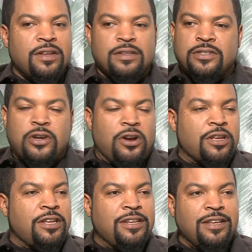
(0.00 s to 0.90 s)
It's
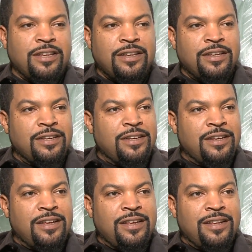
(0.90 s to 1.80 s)
talking.
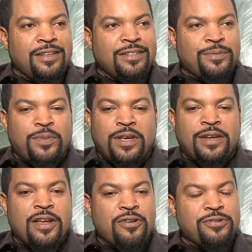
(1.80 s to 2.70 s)
It's
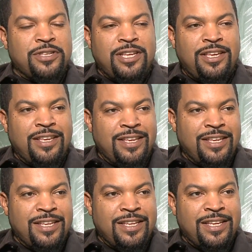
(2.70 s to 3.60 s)
being nosy.
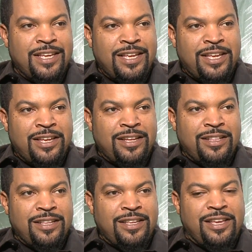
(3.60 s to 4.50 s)

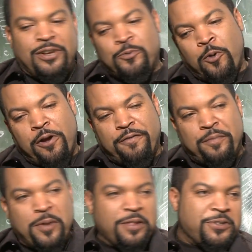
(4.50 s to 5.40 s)
Getting work
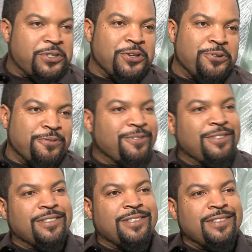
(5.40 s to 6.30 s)
from other
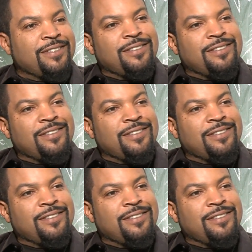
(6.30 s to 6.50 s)
students.